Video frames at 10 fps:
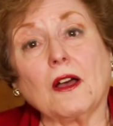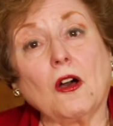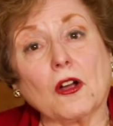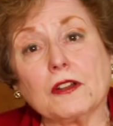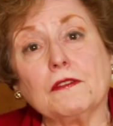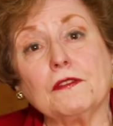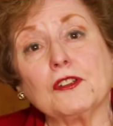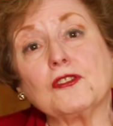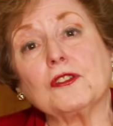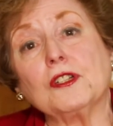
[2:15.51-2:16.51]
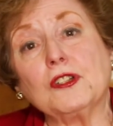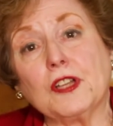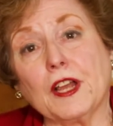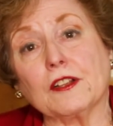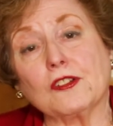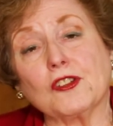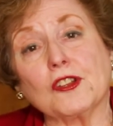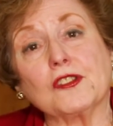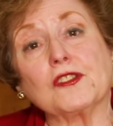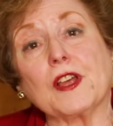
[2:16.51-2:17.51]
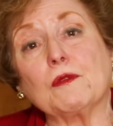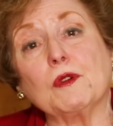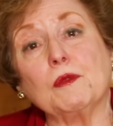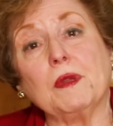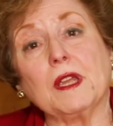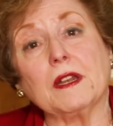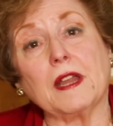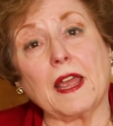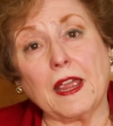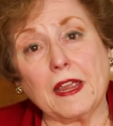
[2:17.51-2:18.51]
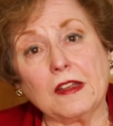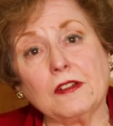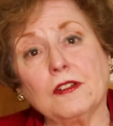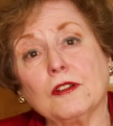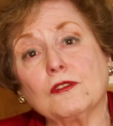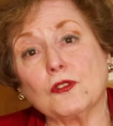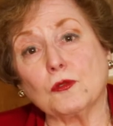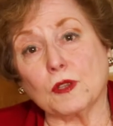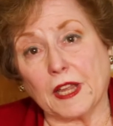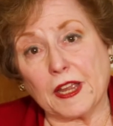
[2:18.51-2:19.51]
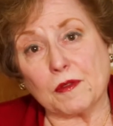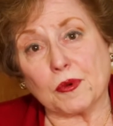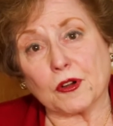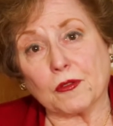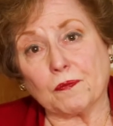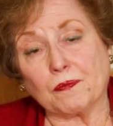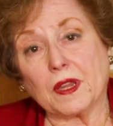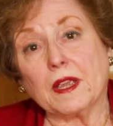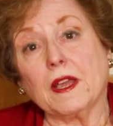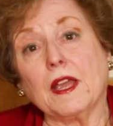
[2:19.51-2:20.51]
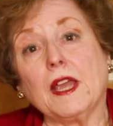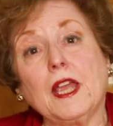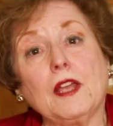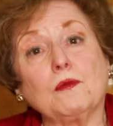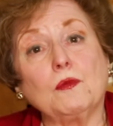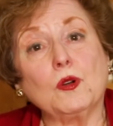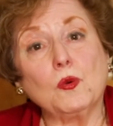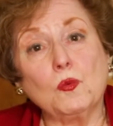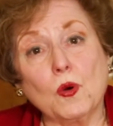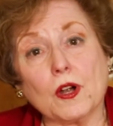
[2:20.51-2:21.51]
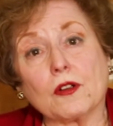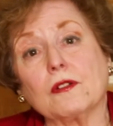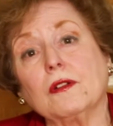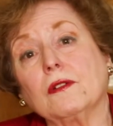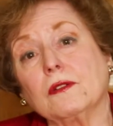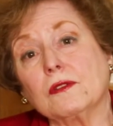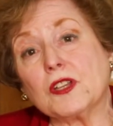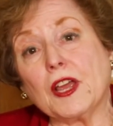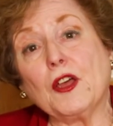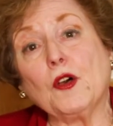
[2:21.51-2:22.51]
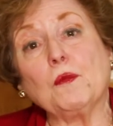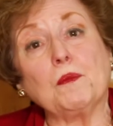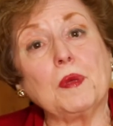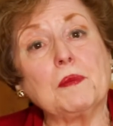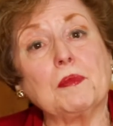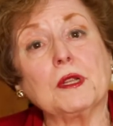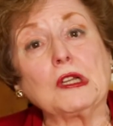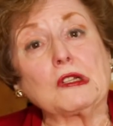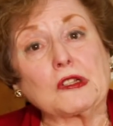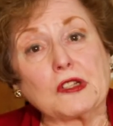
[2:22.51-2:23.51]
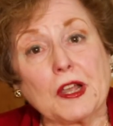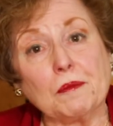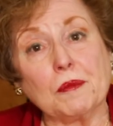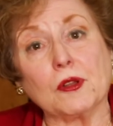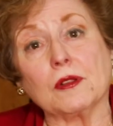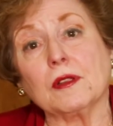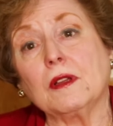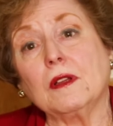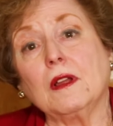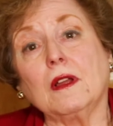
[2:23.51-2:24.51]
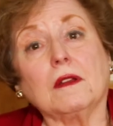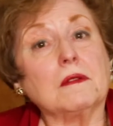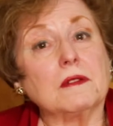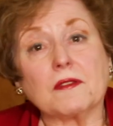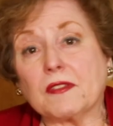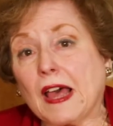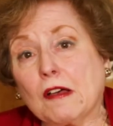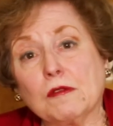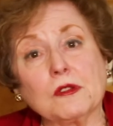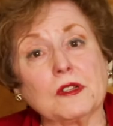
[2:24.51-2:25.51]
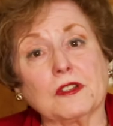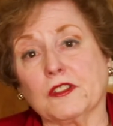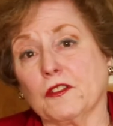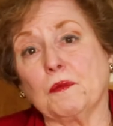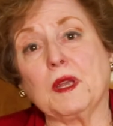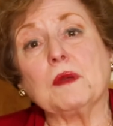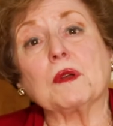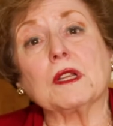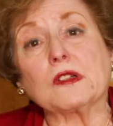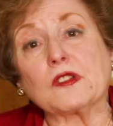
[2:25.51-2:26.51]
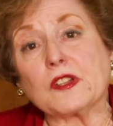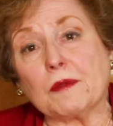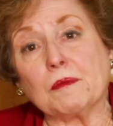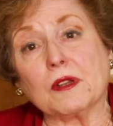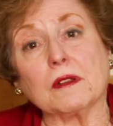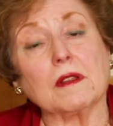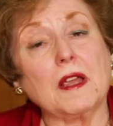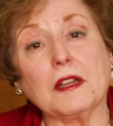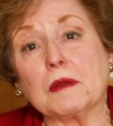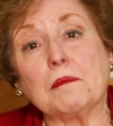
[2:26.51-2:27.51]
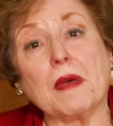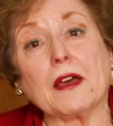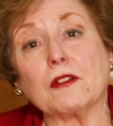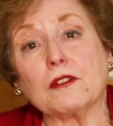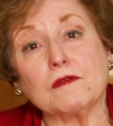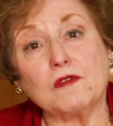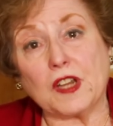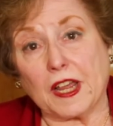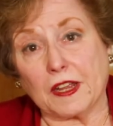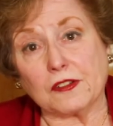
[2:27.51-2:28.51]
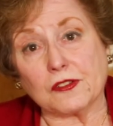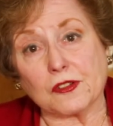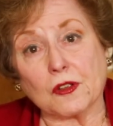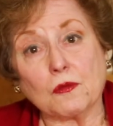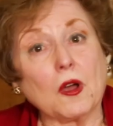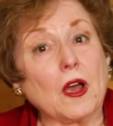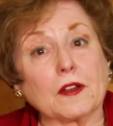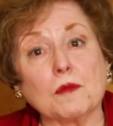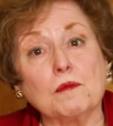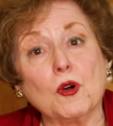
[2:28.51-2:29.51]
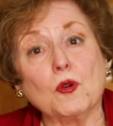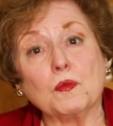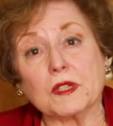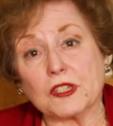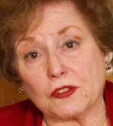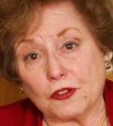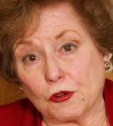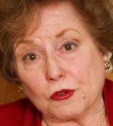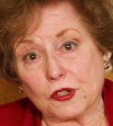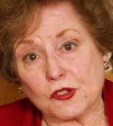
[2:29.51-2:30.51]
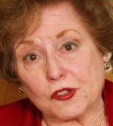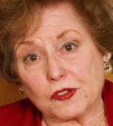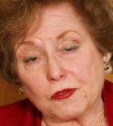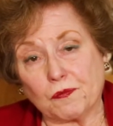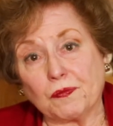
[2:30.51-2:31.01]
artificial intelligence that will be an aid to labor. It will work to help people assemble, thousands of people assemble in a matter of days at a moment's notice.